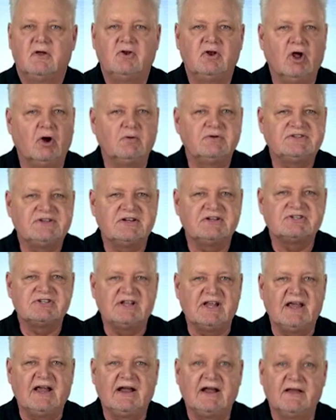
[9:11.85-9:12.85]
No such
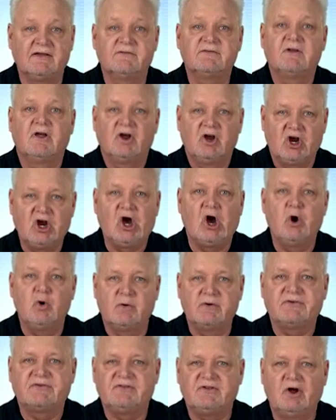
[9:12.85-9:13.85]
thing as
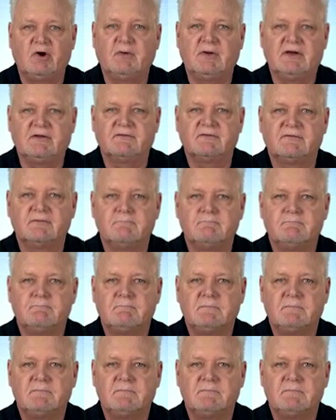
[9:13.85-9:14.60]
co-custodians.